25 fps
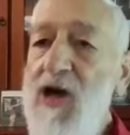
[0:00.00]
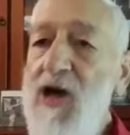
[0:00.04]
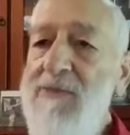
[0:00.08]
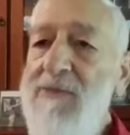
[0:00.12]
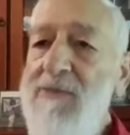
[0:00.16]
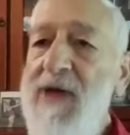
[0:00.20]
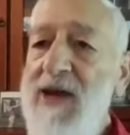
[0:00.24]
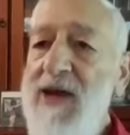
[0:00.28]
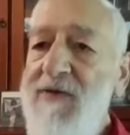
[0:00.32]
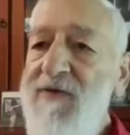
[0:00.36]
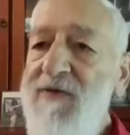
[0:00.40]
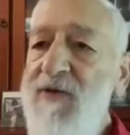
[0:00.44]

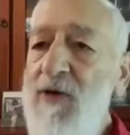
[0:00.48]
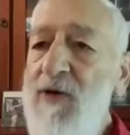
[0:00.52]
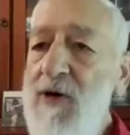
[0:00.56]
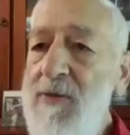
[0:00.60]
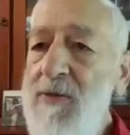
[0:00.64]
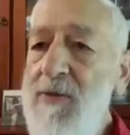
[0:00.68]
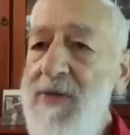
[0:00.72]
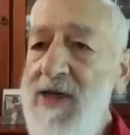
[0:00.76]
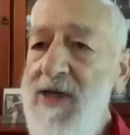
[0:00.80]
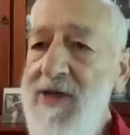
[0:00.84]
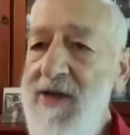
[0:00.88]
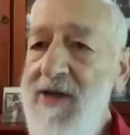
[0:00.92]
on
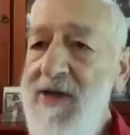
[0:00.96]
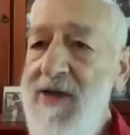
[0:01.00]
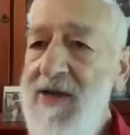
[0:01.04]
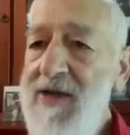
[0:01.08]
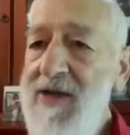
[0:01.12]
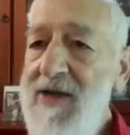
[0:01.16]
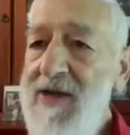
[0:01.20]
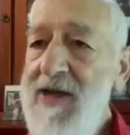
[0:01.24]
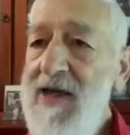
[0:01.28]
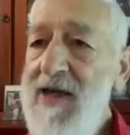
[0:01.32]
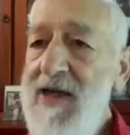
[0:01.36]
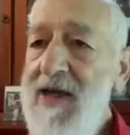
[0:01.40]
metformin,
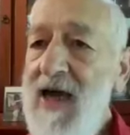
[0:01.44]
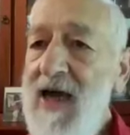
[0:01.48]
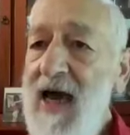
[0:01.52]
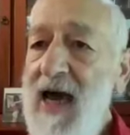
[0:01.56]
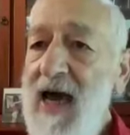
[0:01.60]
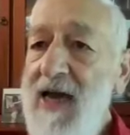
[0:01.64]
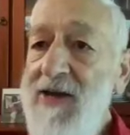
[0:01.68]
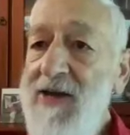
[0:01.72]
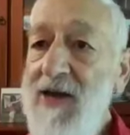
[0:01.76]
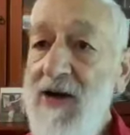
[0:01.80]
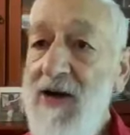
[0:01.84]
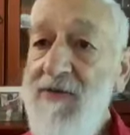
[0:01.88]

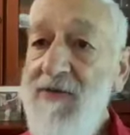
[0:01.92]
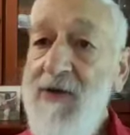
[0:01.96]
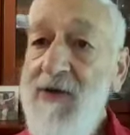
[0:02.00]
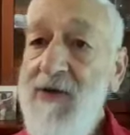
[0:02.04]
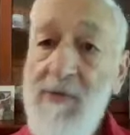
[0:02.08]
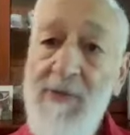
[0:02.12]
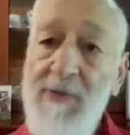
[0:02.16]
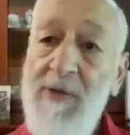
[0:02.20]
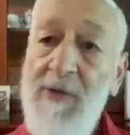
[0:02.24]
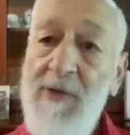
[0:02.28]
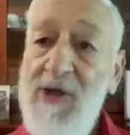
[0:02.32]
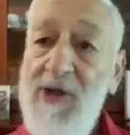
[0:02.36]
and I've
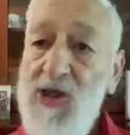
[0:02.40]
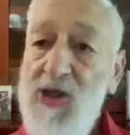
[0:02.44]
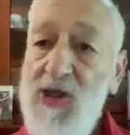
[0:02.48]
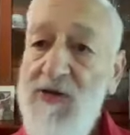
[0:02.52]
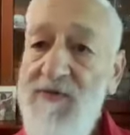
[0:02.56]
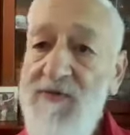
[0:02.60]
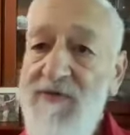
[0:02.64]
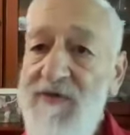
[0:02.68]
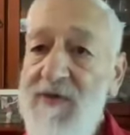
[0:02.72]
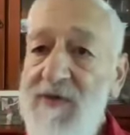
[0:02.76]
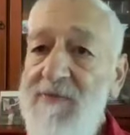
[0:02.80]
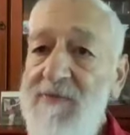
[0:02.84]
got
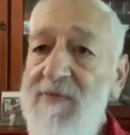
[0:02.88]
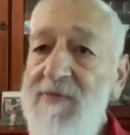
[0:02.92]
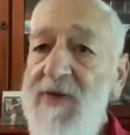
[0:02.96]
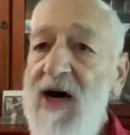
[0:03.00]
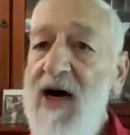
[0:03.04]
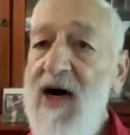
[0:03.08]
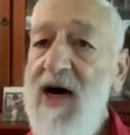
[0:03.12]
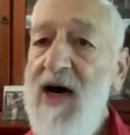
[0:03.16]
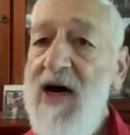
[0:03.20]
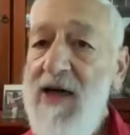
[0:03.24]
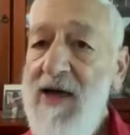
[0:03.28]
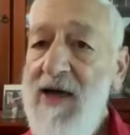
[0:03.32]
permission from
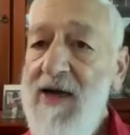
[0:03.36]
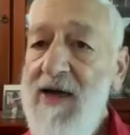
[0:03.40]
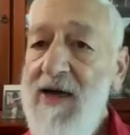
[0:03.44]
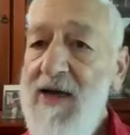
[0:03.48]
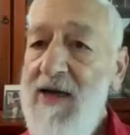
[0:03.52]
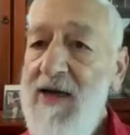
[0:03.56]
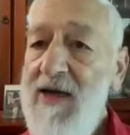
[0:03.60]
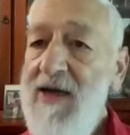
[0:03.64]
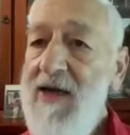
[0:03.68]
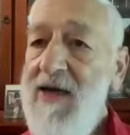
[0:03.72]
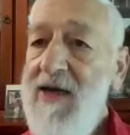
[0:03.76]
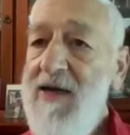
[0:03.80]
my
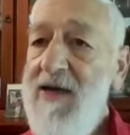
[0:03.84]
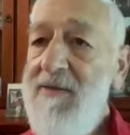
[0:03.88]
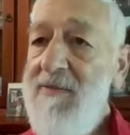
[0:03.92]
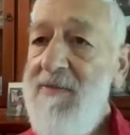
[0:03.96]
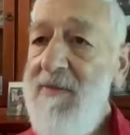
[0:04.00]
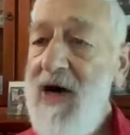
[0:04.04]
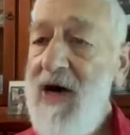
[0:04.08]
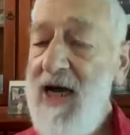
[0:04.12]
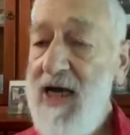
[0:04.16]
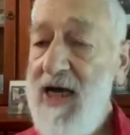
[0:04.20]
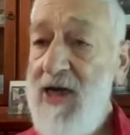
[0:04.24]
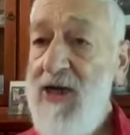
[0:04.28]

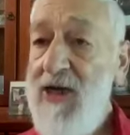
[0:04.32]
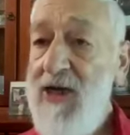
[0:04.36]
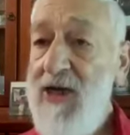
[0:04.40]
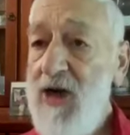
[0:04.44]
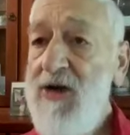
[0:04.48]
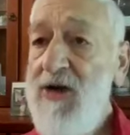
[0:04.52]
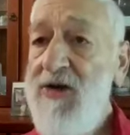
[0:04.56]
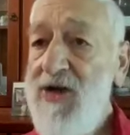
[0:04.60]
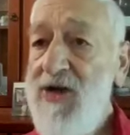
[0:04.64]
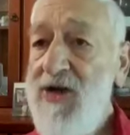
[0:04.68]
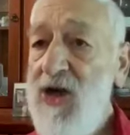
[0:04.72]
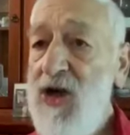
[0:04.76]

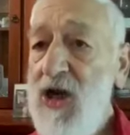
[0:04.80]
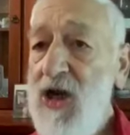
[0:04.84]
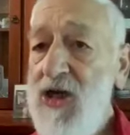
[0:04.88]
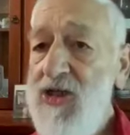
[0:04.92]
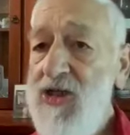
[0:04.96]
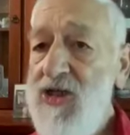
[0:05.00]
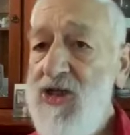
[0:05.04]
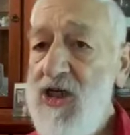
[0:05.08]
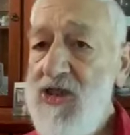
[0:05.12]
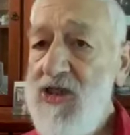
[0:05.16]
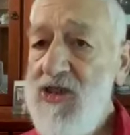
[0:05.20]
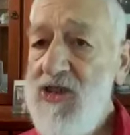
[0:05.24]

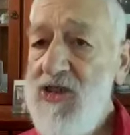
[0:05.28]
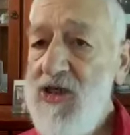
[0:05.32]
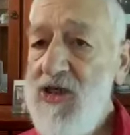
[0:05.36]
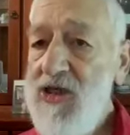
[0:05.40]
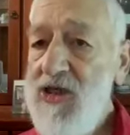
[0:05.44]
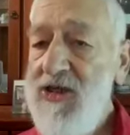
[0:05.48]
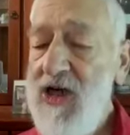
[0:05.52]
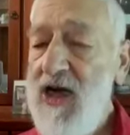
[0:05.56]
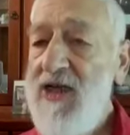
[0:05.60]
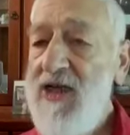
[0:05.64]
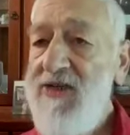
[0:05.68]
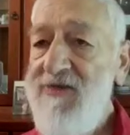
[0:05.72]
endocrinologist to
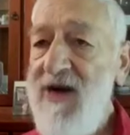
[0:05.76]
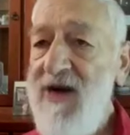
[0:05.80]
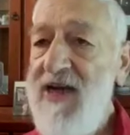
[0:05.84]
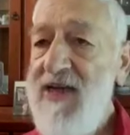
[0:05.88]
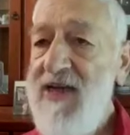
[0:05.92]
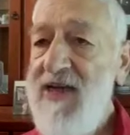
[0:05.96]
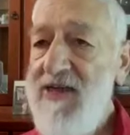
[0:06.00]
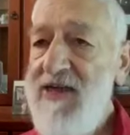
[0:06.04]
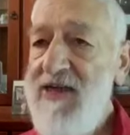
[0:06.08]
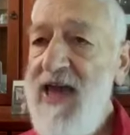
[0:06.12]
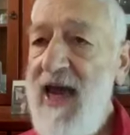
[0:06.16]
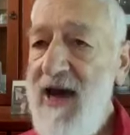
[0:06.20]

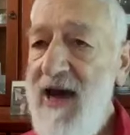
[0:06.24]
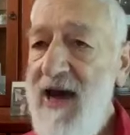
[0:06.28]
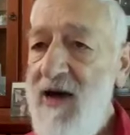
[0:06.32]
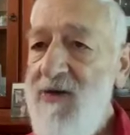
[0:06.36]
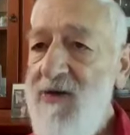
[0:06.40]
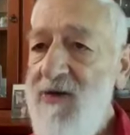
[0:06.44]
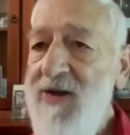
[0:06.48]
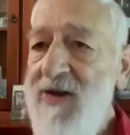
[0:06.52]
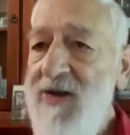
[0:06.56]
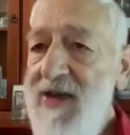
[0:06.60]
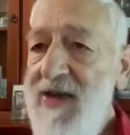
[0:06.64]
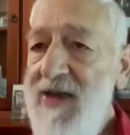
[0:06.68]
titrate
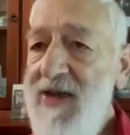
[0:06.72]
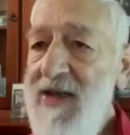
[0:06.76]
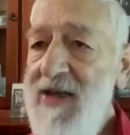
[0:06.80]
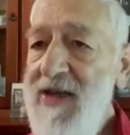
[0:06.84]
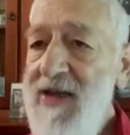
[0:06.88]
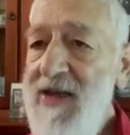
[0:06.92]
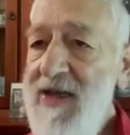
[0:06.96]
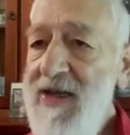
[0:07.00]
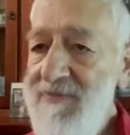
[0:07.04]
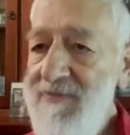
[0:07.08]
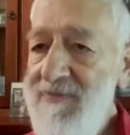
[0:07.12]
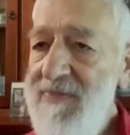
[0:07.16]
down.
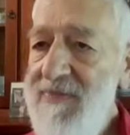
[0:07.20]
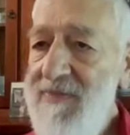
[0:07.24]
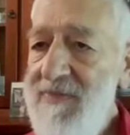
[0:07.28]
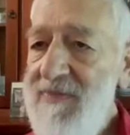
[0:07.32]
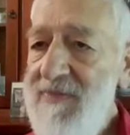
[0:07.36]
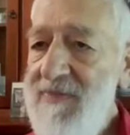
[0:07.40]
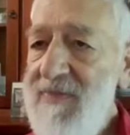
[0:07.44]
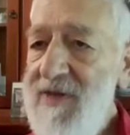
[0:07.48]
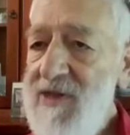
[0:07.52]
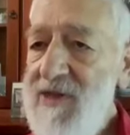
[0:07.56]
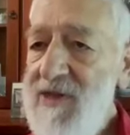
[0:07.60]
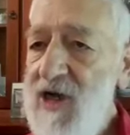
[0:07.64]

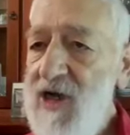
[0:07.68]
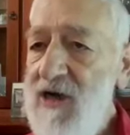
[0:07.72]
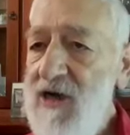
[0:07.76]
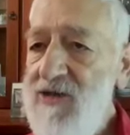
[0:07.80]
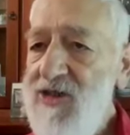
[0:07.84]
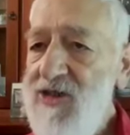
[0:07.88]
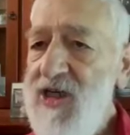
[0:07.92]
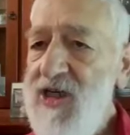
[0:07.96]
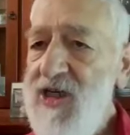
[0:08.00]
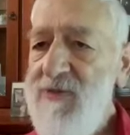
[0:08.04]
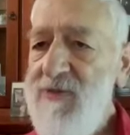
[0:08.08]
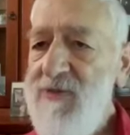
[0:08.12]
So
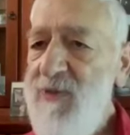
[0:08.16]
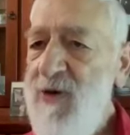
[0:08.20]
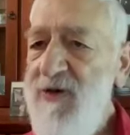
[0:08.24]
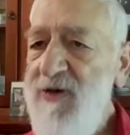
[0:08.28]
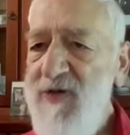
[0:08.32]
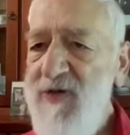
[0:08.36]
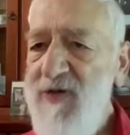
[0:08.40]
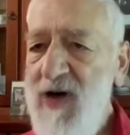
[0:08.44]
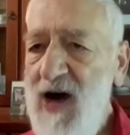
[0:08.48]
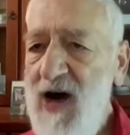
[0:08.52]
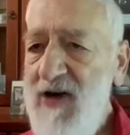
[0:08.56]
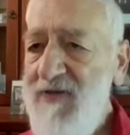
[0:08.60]

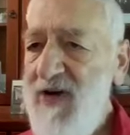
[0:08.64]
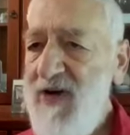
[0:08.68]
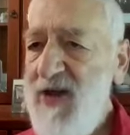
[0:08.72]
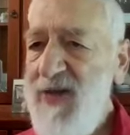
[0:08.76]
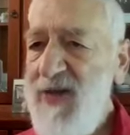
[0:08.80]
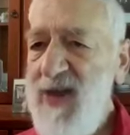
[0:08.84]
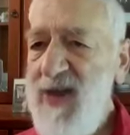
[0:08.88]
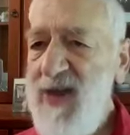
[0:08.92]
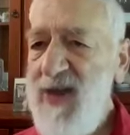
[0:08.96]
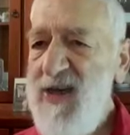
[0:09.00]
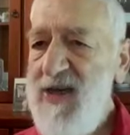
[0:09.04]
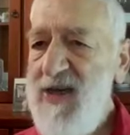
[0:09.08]
6.5, I
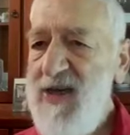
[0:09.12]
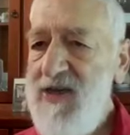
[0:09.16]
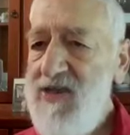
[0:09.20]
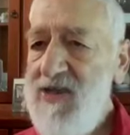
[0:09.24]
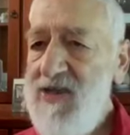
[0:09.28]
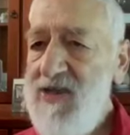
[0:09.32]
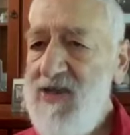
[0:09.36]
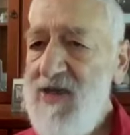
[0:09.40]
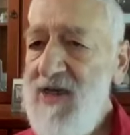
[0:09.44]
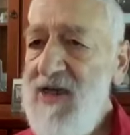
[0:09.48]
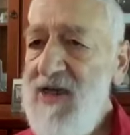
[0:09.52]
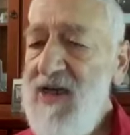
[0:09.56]
think,
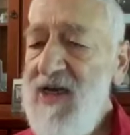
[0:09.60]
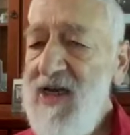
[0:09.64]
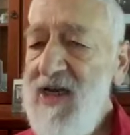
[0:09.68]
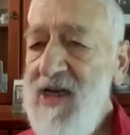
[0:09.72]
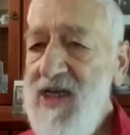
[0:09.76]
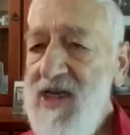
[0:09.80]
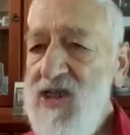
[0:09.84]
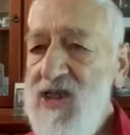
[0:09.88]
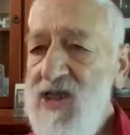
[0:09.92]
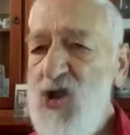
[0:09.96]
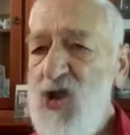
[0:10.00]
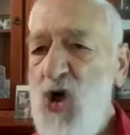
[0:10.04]
is
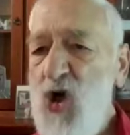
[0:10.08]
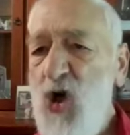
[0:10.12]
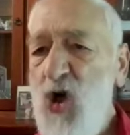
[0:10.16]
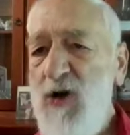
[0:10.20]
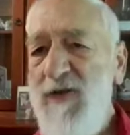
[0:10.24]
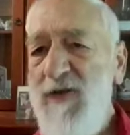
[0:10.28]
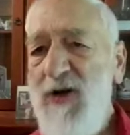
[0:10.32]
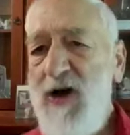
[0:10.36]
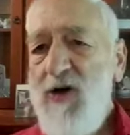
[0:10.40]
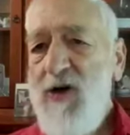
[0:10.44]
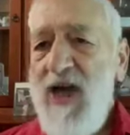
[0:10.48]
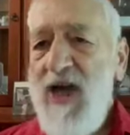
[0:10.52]
sort
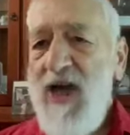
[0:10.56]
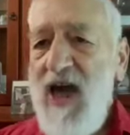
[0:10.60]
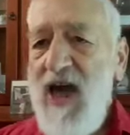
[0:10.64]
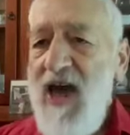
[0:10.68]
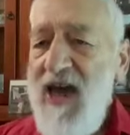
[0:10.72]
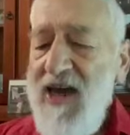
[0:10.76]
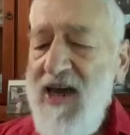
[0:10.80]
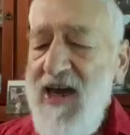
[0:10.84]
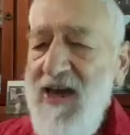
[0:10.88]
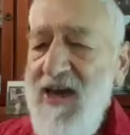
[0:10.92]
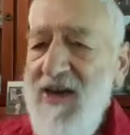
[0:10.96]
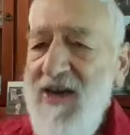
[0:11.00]
of
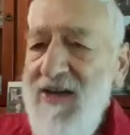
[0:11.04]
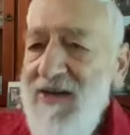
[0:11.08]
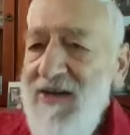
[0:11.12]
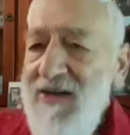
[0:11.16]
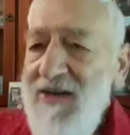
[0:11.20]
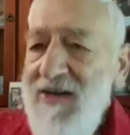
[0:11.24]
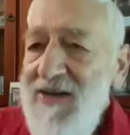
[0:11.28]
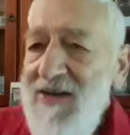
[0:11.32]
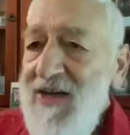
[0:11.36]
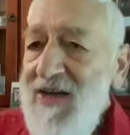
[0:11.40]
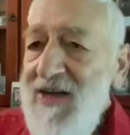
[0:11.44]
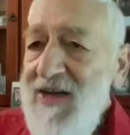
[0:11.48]
okay.
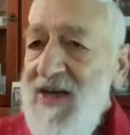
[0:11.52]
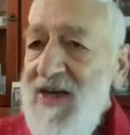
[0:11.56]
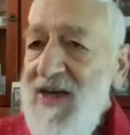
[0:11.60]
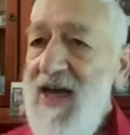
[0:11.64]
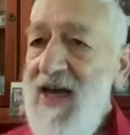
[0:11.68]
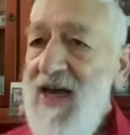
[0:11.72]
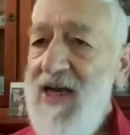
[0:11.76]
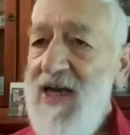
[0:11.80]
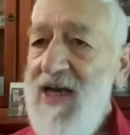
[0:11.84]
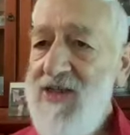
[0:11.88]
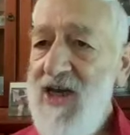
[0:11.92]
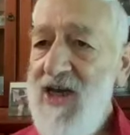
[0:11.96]

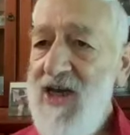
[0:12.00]
I'd